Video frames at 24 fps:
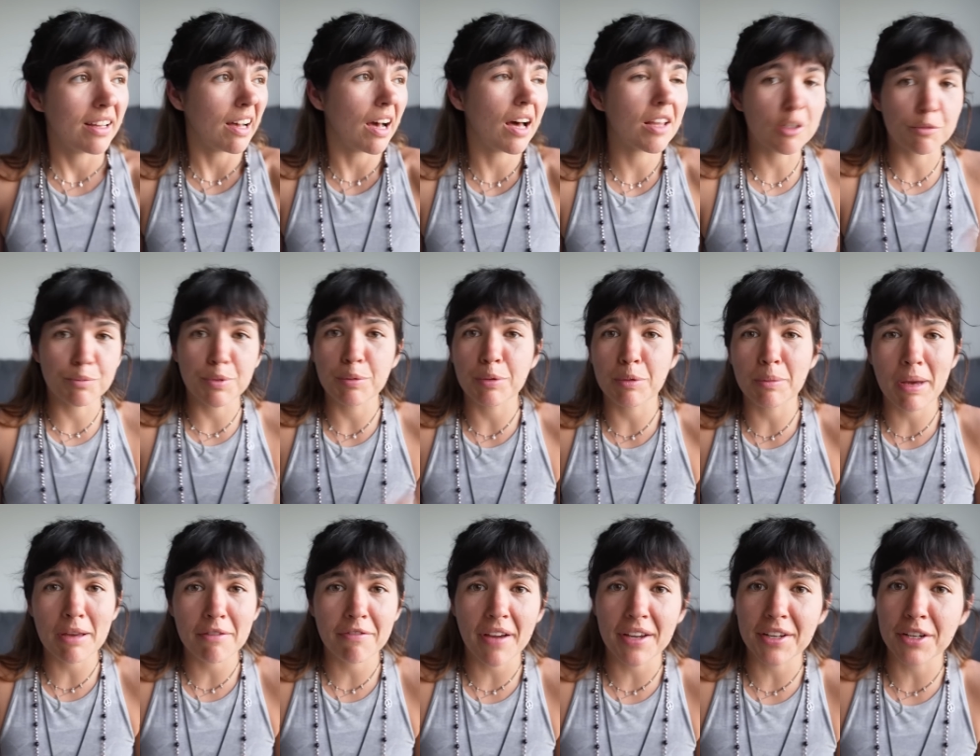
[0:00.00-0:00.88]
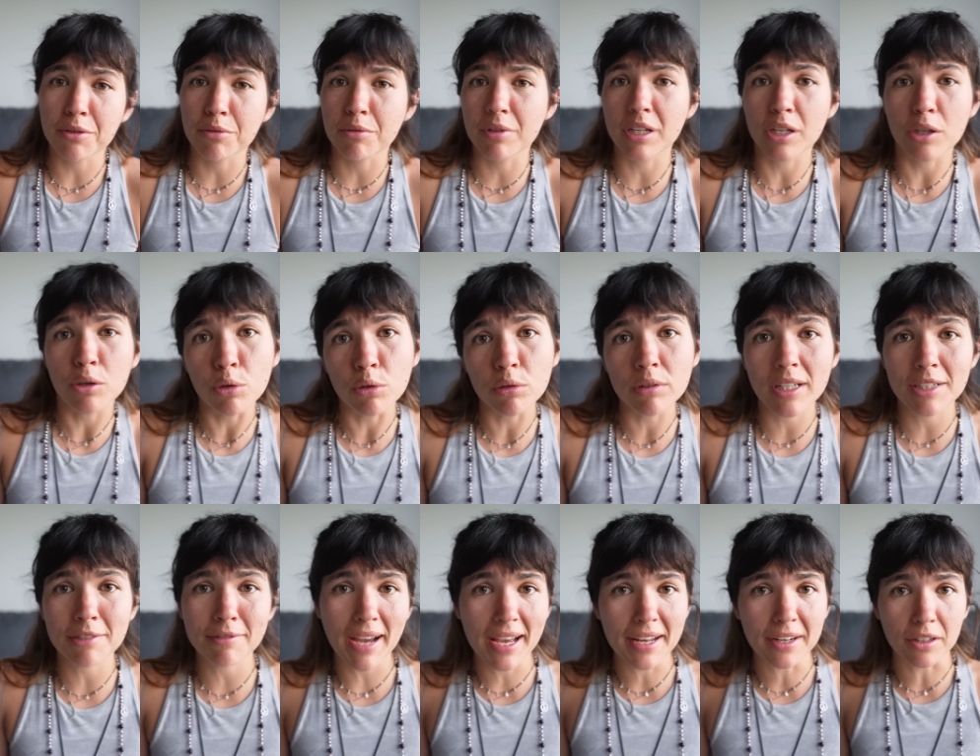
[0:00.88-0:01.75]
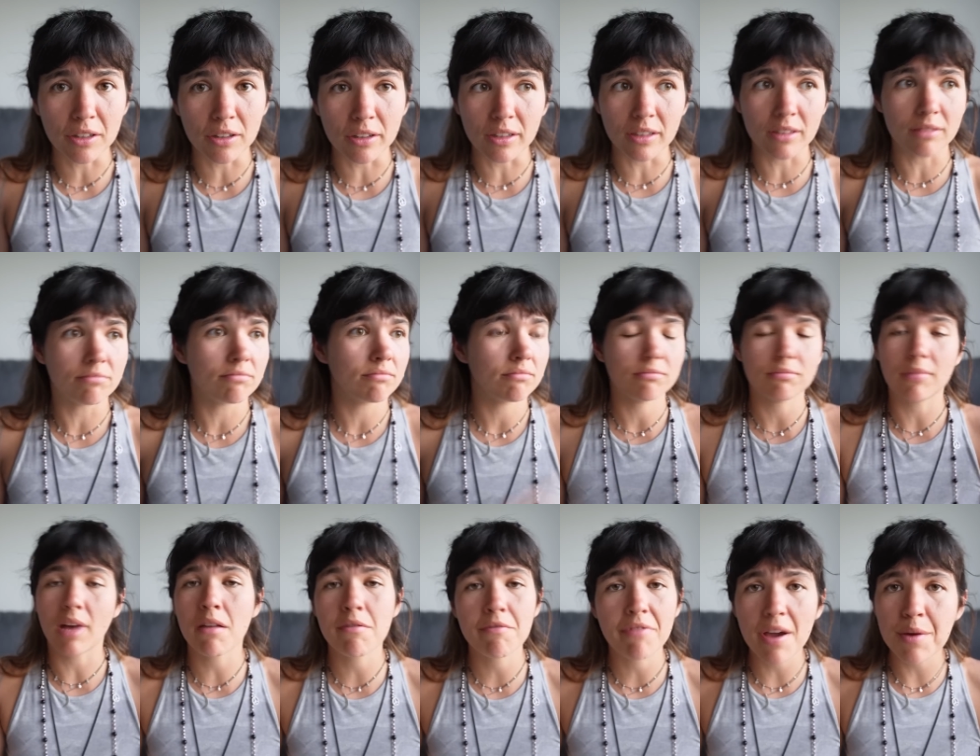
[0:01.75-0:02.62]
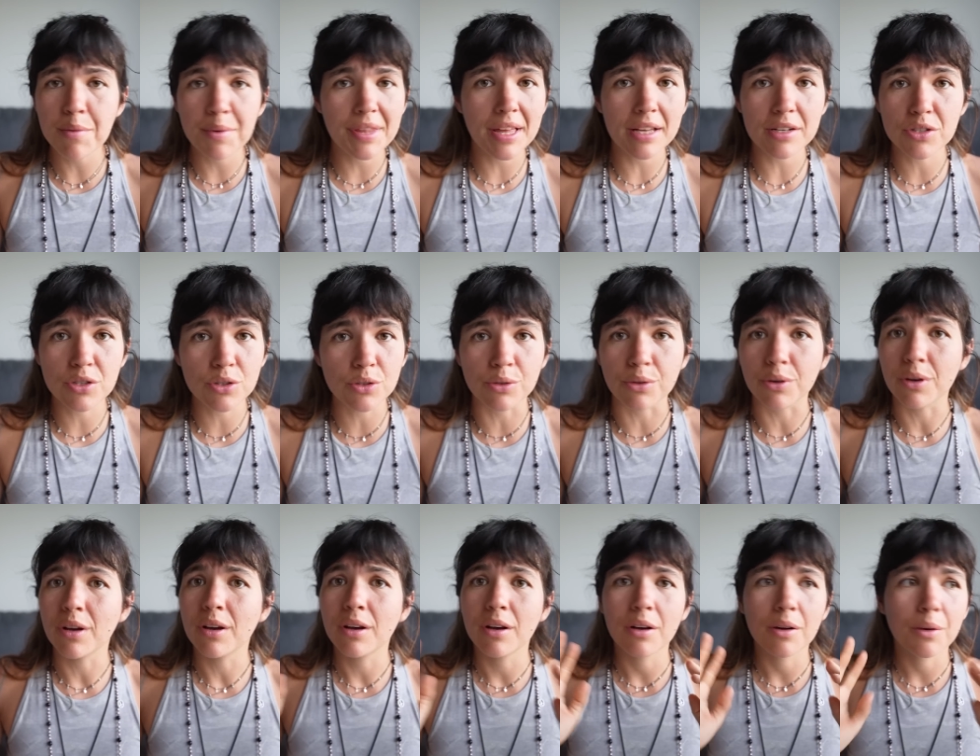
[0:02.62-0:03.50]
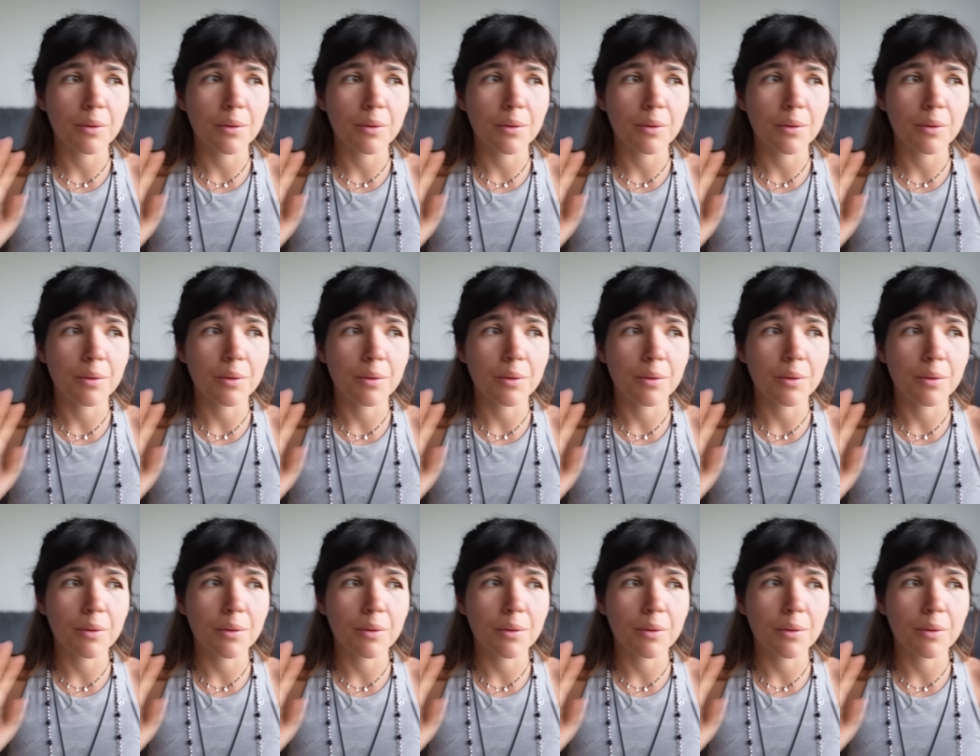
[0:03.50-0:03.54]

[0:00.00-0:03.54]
Other people might find it really cool and radical. I'm fine with that too.